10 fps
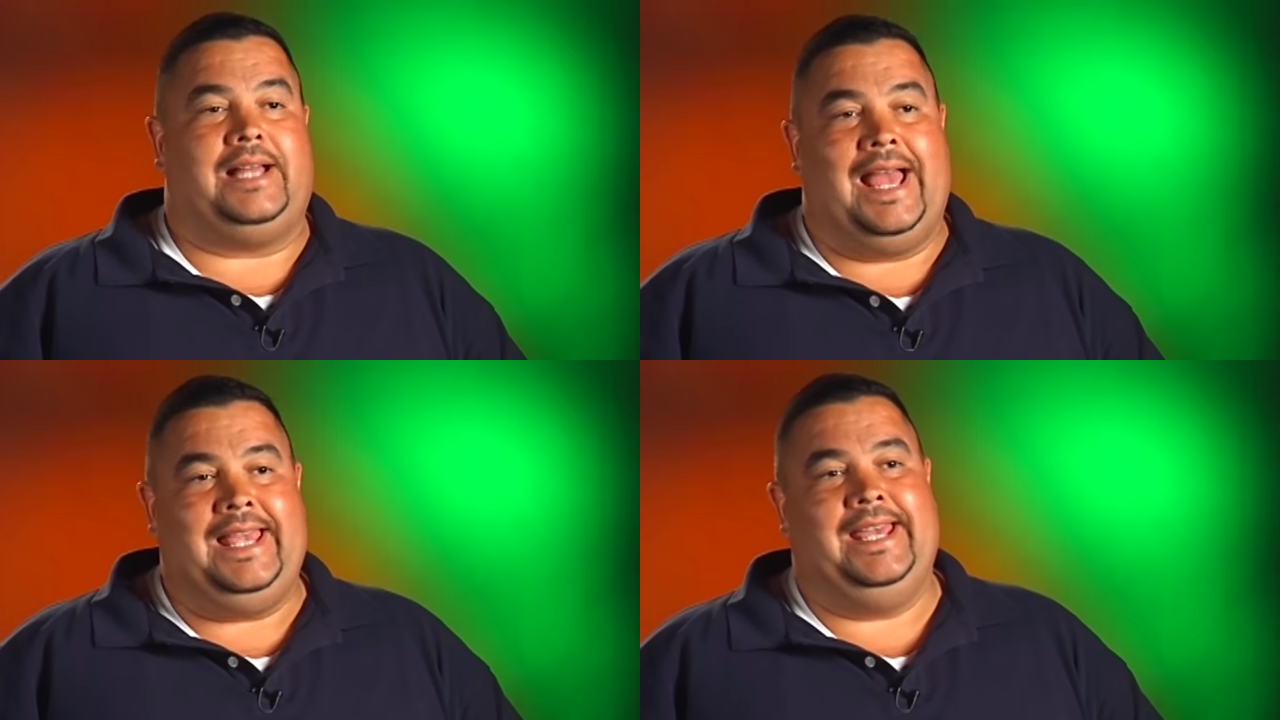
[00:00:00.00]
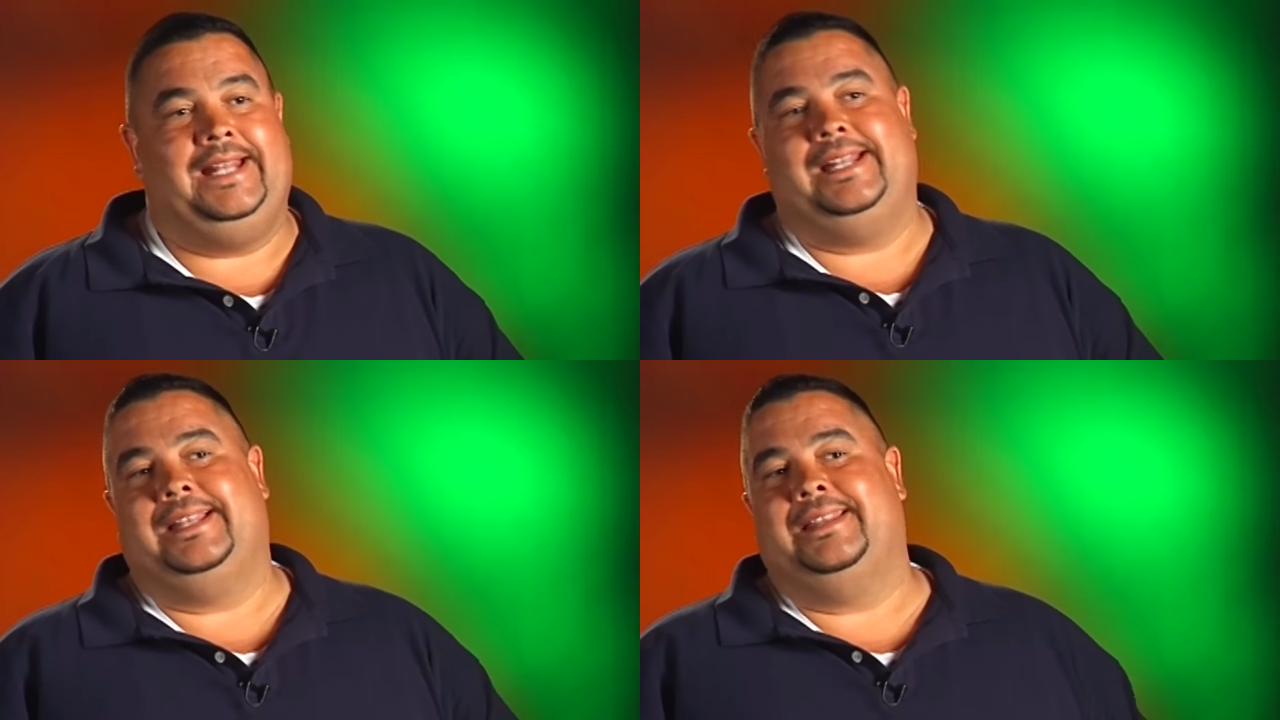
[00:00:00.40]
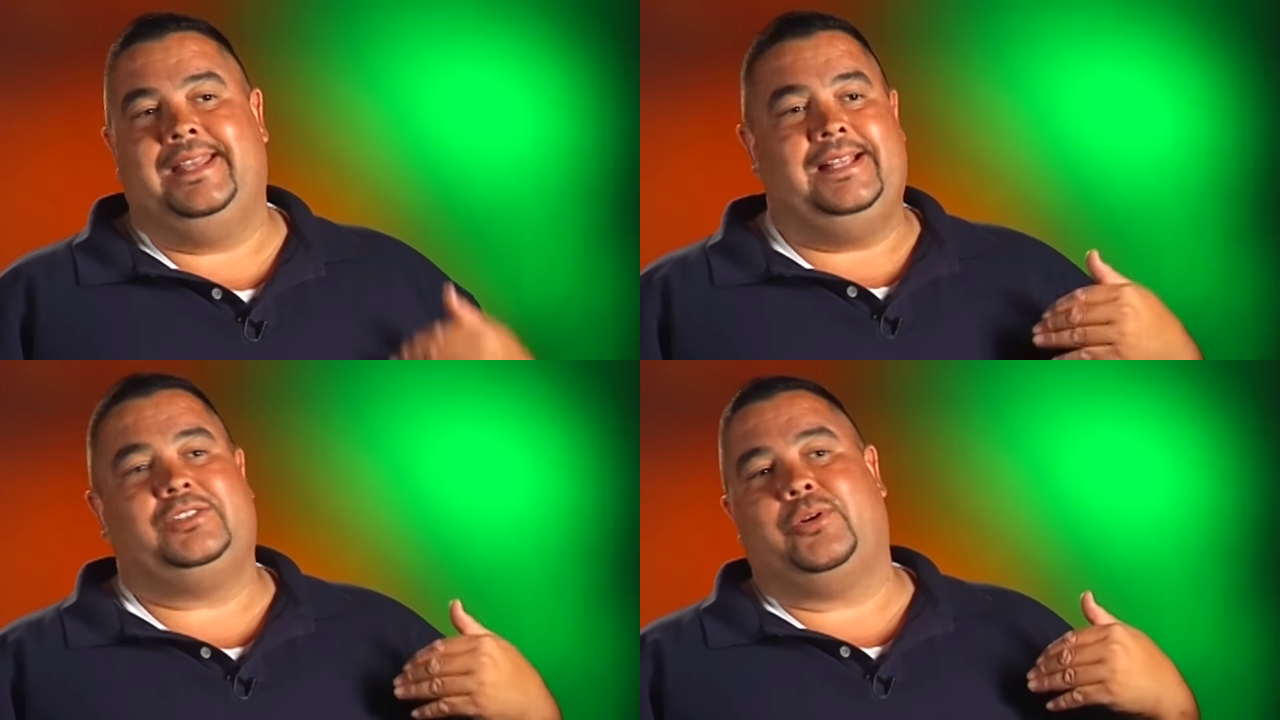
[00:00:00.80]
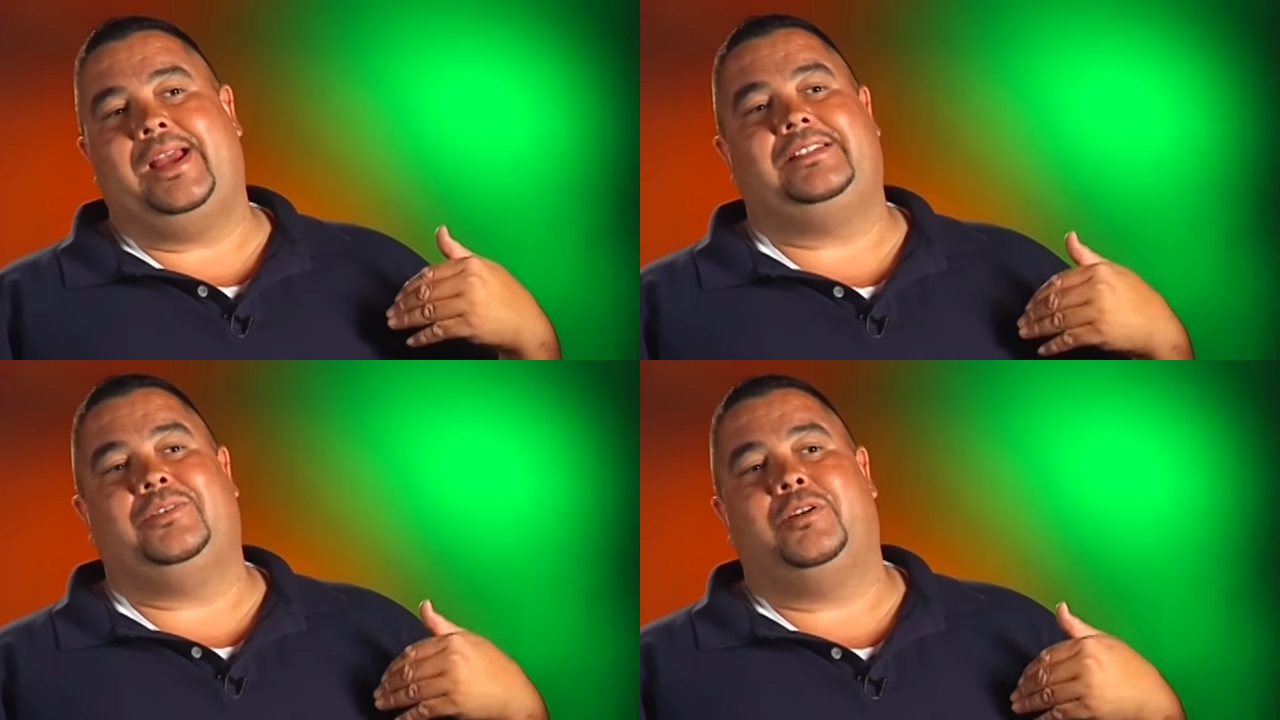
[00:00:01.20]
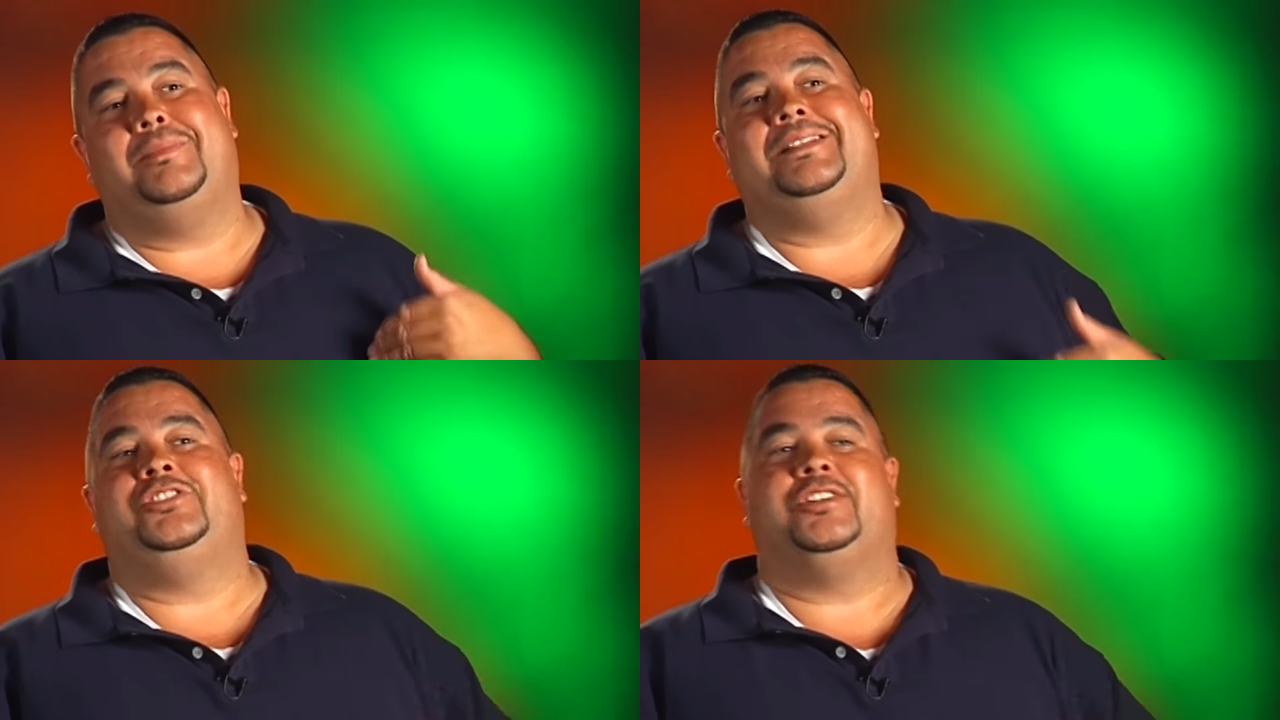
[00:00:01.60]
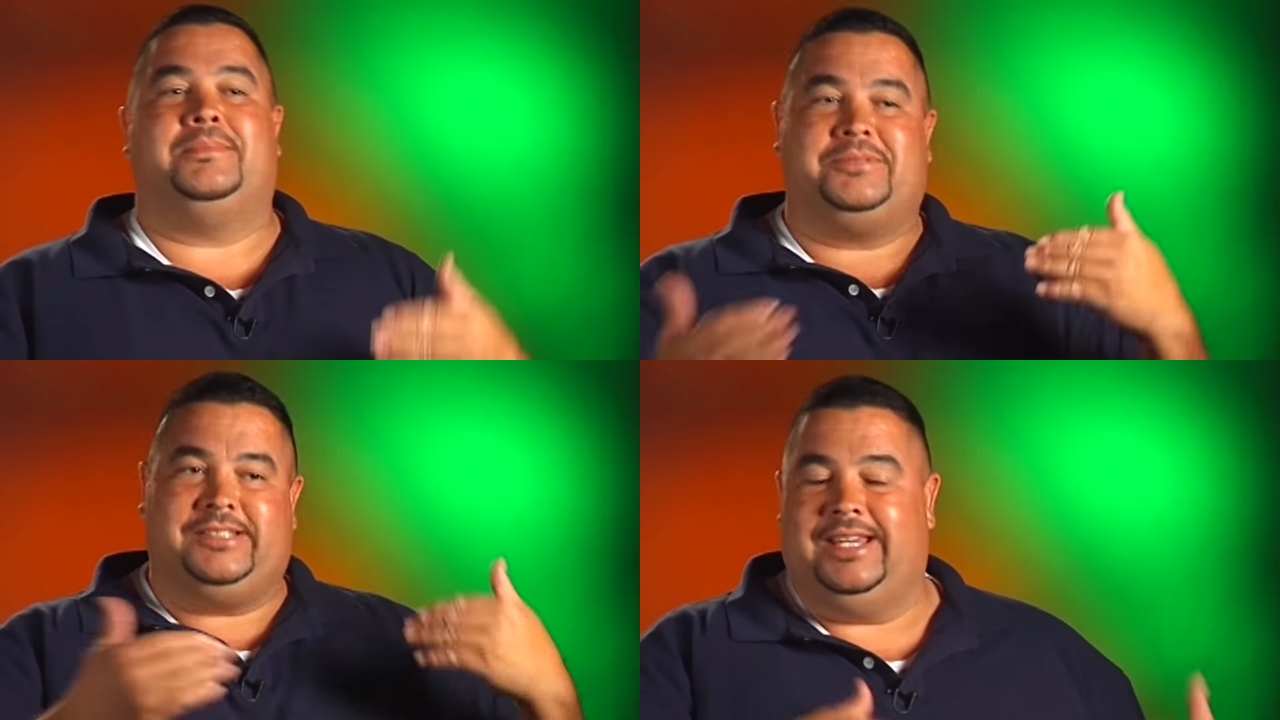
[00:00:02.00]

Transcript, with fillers: I get in, this crazy woman jumps